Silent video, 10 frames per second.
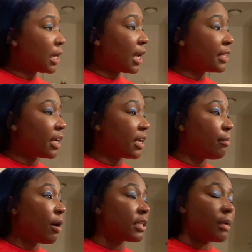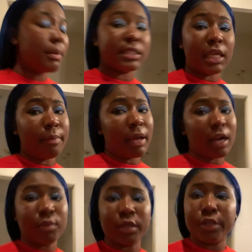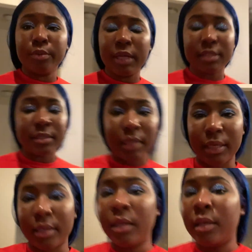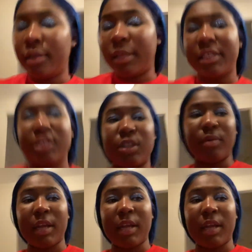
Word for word: I thought he barked. I was about to say he might not want to do that today. He's showing